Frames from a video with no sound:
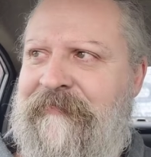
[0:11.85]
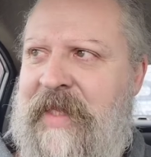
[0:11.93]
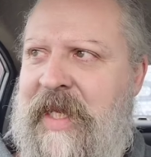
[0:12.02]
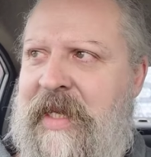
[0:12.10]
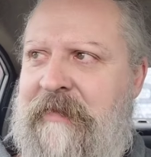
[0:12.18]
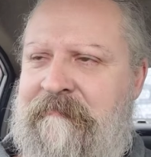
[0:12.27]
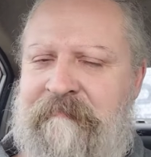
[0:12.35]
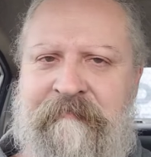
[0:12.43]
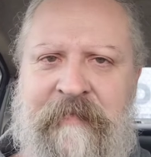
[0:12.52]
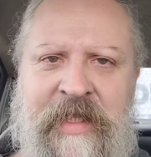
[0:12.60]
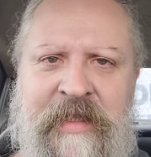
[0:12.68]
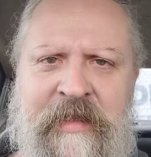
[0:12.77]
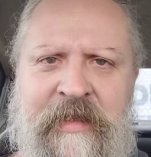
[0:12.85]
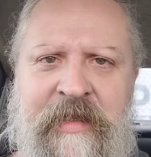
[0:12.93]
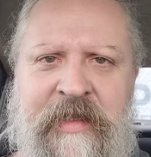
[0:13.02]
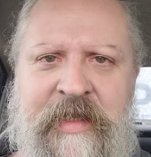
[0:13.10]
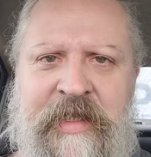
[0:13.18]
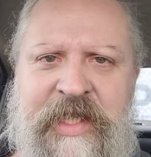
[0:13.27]
Yeah.
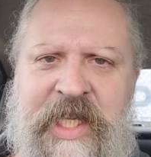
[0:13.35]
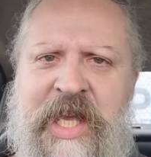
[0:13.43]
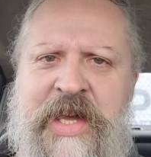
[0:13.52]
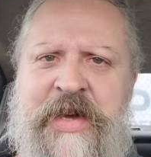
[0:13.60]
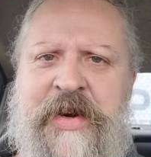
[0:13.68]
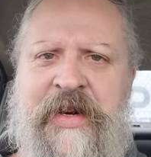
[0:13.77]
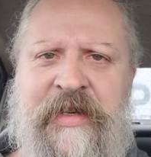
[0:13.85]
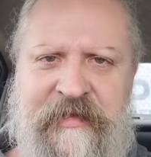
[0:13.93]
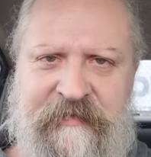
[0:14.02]
Tyr.